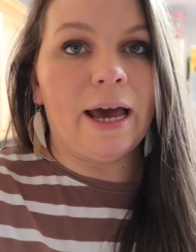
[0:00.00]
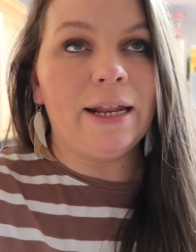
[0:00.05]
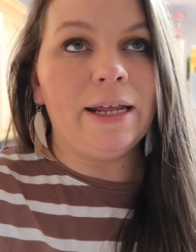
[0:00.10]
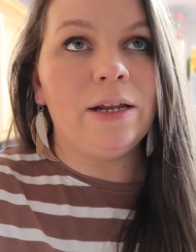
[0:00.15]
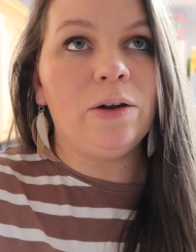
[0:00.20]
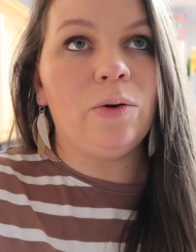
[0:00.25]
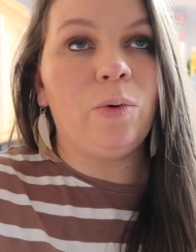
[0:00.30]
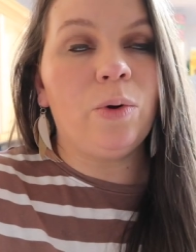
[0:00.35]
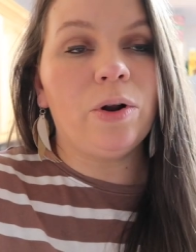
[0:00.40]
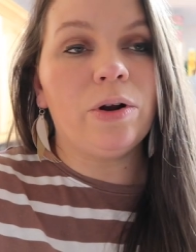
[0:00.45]
I
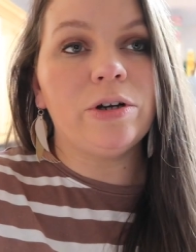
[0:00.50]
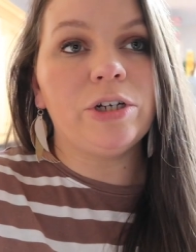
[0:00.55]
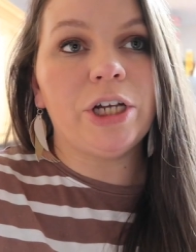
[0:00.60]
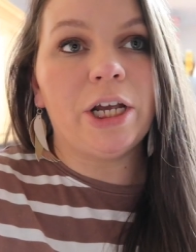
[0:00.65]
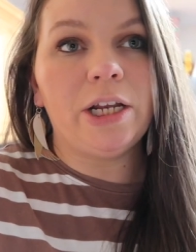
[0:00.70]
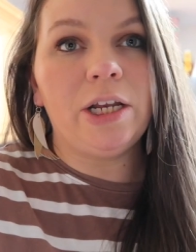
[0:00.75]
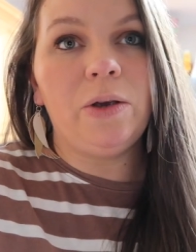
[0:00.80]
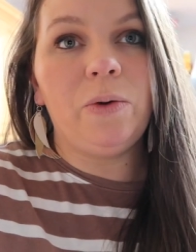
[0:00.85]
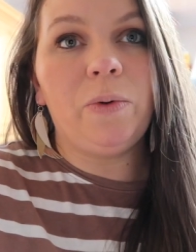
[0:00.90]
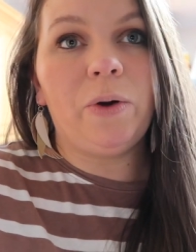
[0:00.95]
didn't order
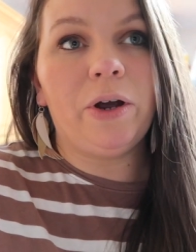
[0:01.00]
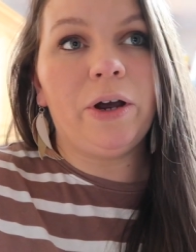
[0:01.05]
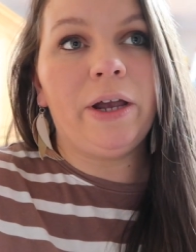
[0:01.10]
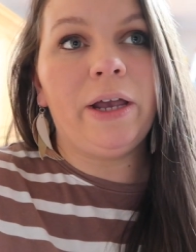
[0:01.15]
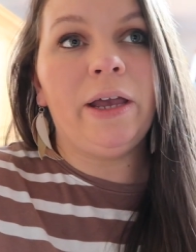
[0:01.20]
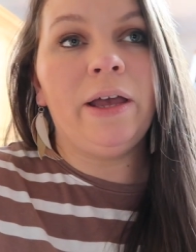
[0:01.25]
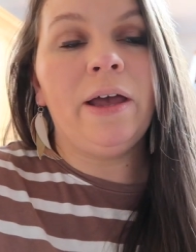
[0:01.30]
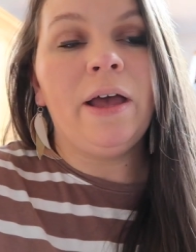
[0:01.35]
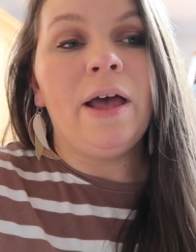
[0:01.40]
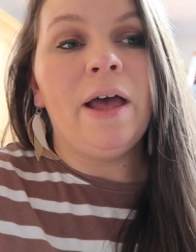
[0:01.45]

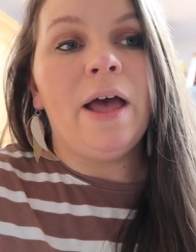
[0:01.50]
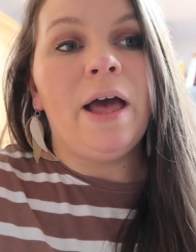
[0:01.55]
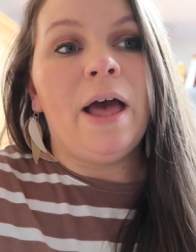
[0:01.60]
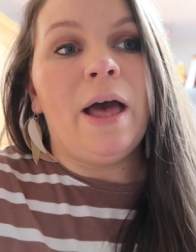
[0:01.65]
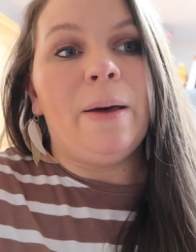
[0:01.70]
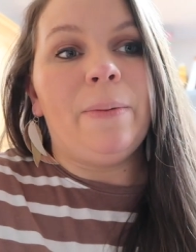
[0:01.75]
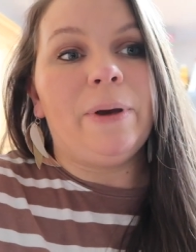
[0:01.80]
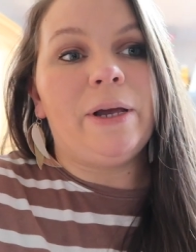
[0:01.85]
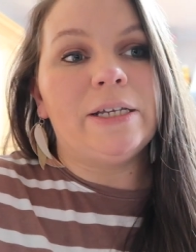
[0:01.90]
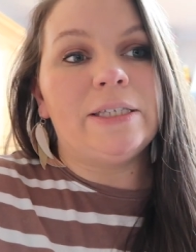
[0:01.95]
January
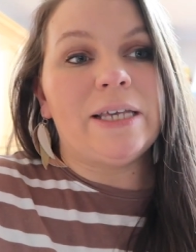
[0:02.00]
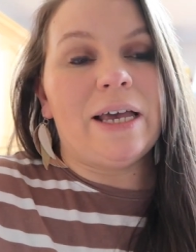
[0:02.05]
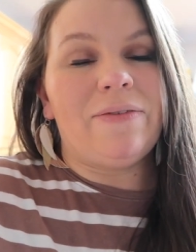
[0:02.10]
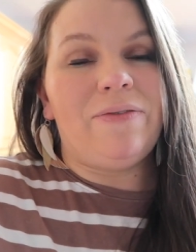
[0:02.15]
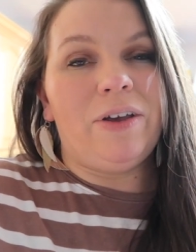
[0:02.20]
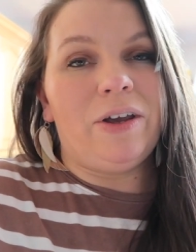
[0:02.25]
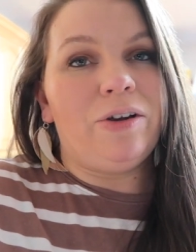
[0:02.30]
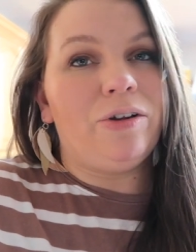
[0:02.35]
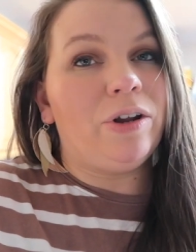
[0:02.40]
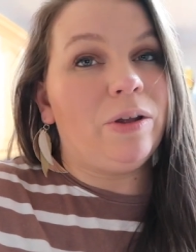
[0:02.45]
because I
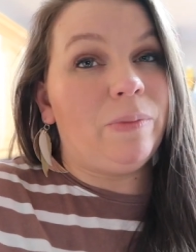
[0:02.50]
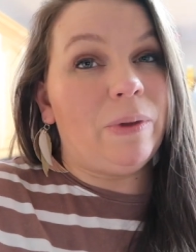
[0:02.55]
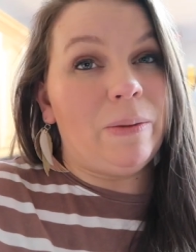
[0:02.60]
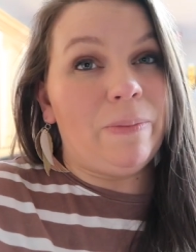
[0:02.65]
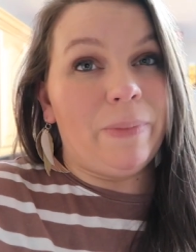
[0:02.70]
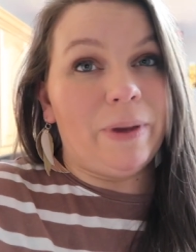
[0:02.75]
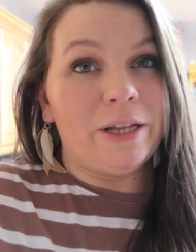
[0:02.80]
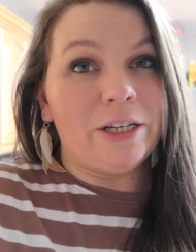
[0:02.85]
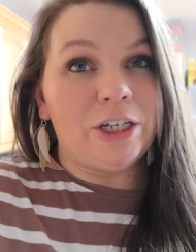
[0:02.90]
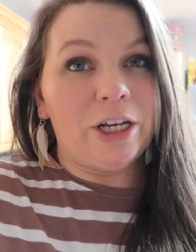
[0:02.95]
figured it'd be
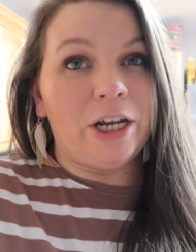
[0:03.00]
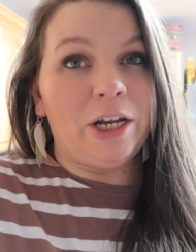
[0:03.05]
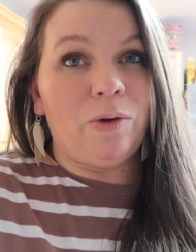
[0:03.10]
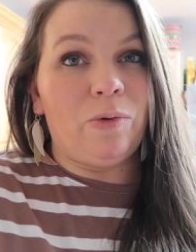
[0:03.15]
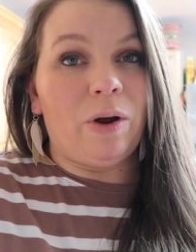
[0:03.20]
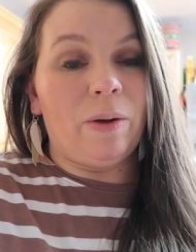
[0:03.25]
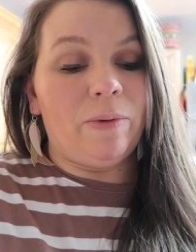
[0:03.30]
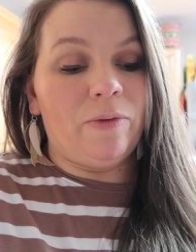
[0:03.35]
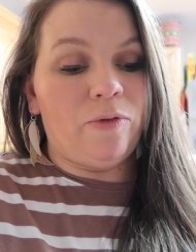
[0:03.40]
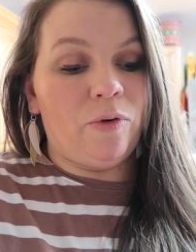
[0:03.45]

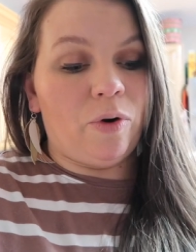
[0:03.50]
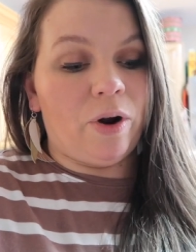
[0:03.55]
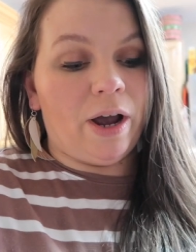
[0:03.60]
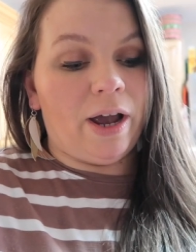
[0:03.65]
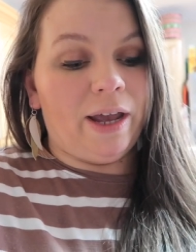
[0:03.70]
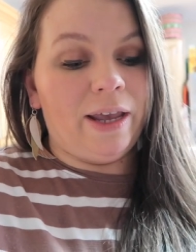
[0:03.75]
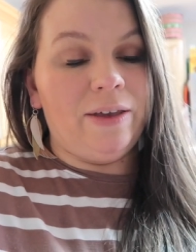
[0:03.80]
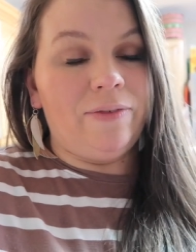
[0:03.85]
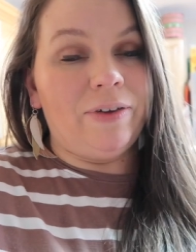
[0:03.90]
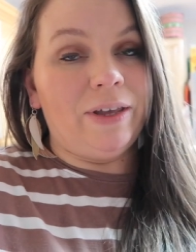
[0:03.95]
mid-January before
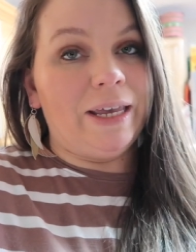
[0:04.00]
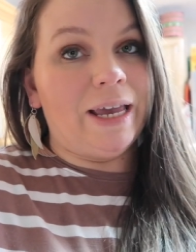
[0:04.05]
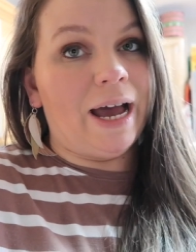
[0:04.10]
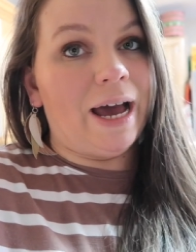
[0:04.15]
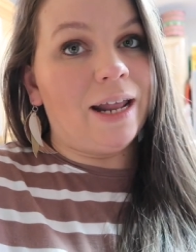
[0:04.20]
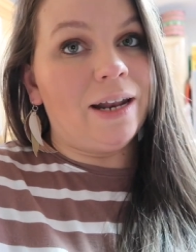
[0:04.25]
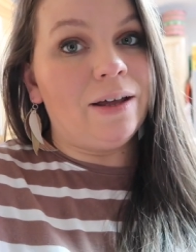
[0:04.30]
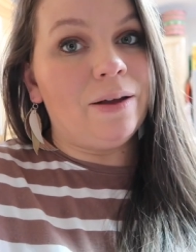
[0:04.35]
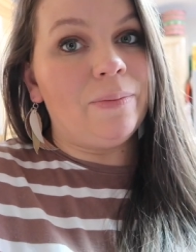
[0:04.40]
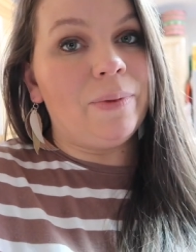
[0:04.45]
I even
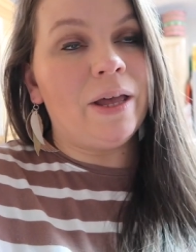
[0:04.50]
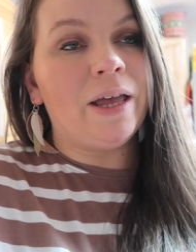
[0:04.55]
got them.